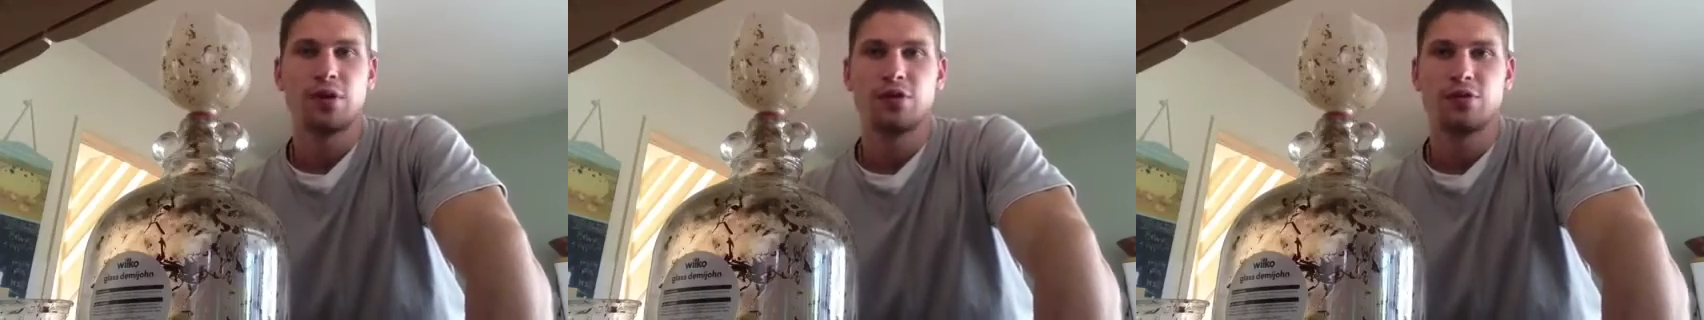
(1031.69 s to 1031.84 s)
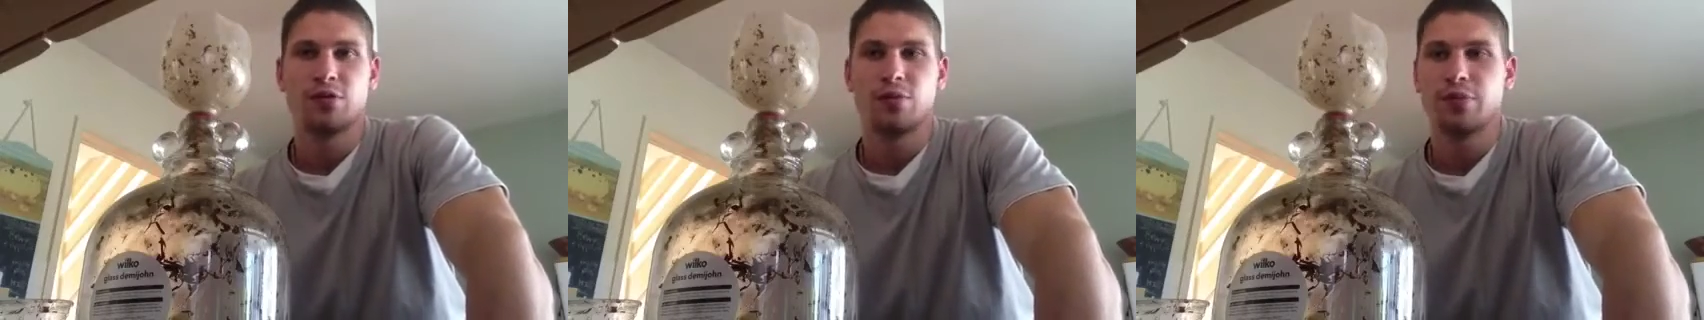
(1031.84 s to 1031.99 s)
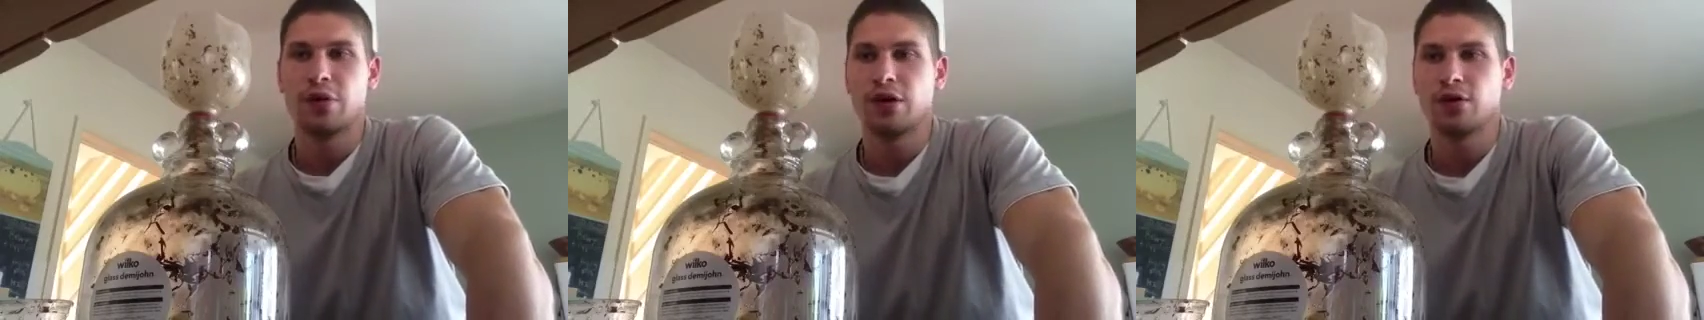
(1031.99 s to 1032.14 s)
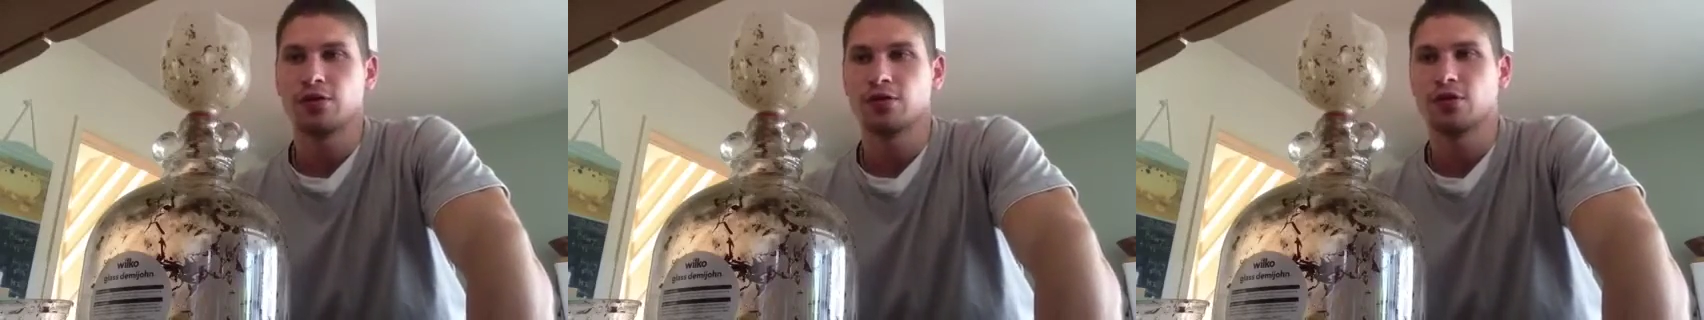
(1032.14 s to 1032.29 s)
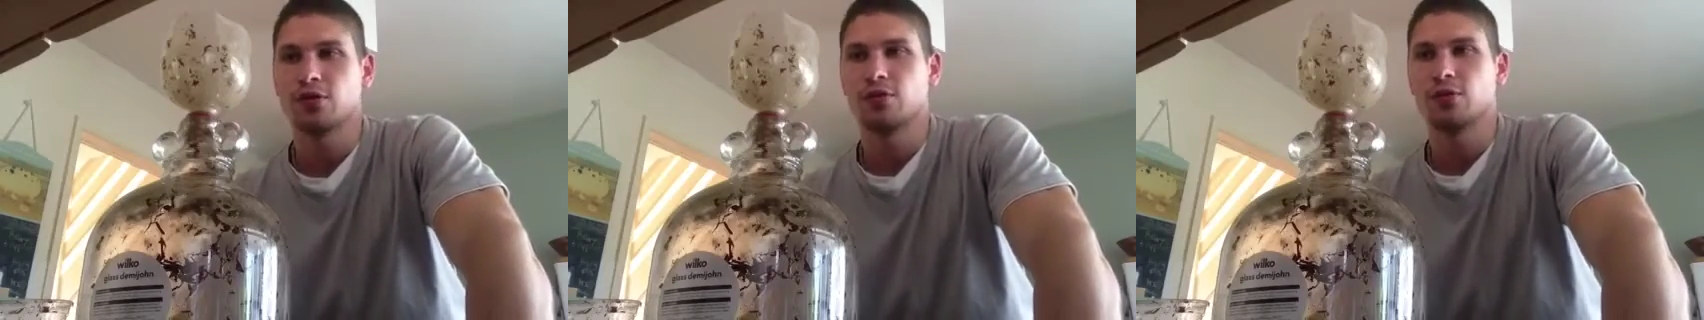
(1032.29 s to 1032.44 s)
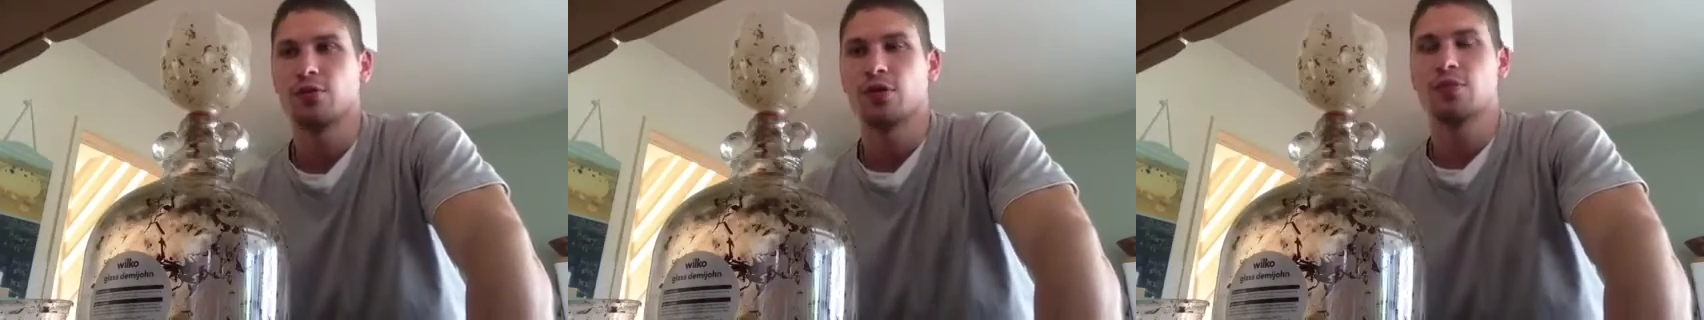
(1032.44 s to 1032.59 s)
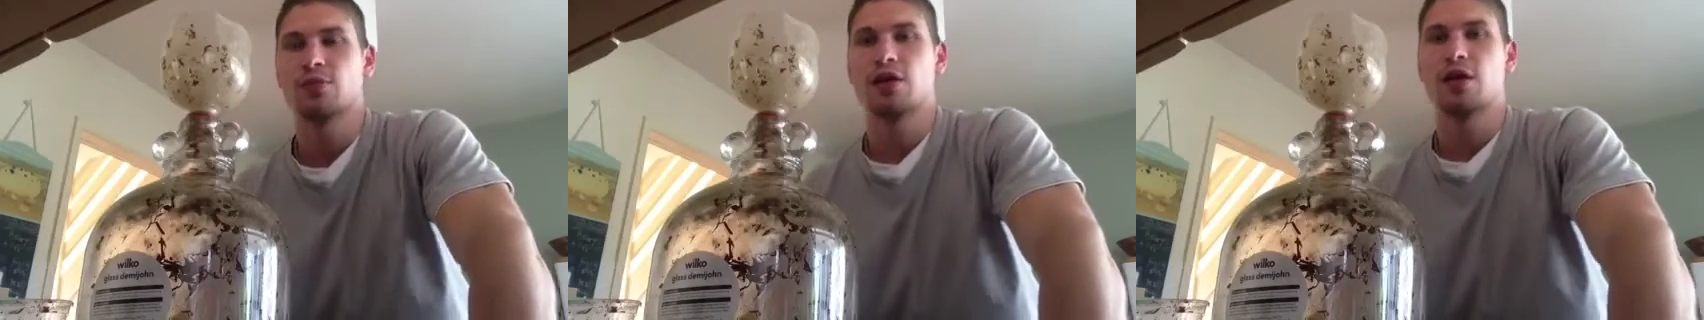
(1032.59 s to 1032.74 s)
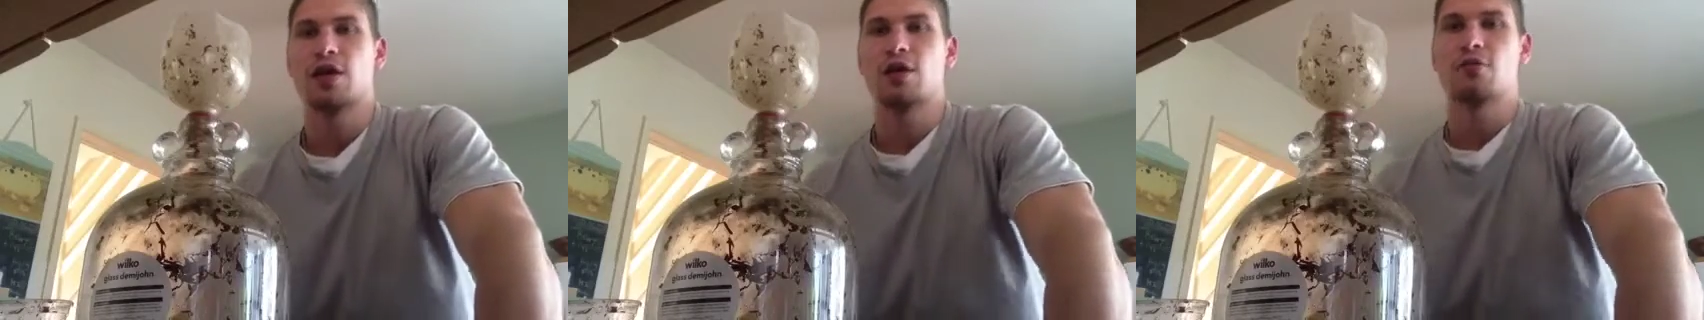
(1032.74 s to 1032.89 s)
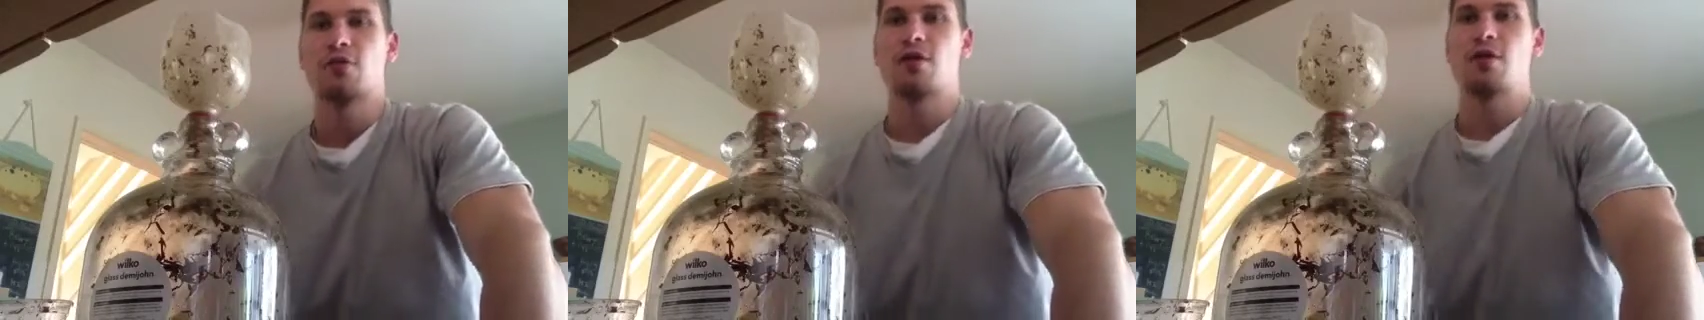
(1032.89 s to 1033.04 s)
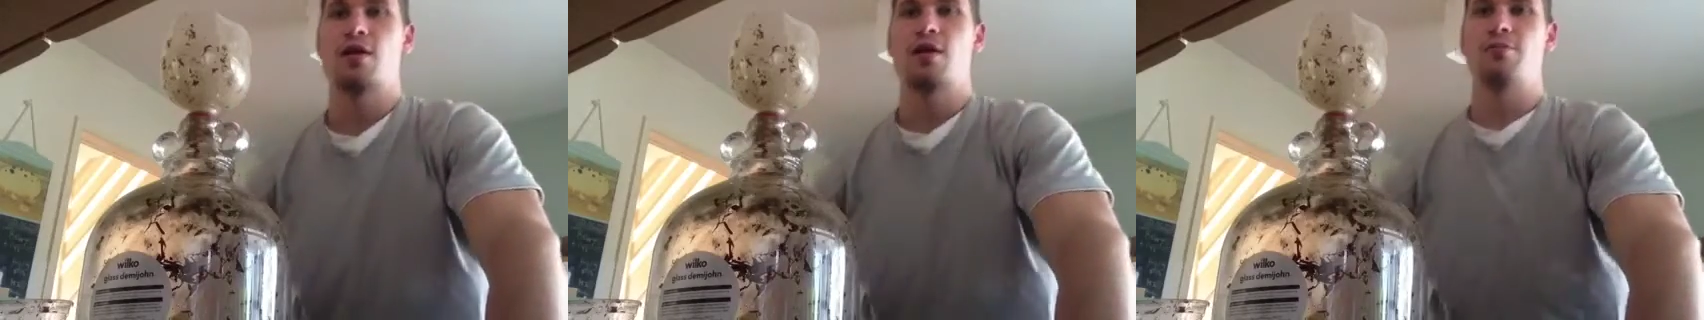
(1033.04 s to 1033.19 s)
of a bug, so I'll probably get
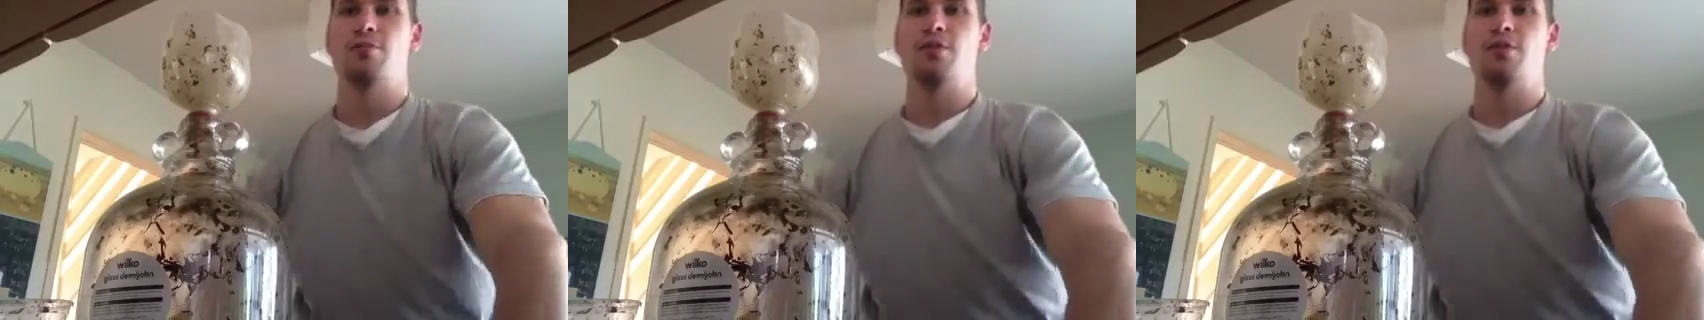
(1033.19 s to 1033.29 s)
rid of that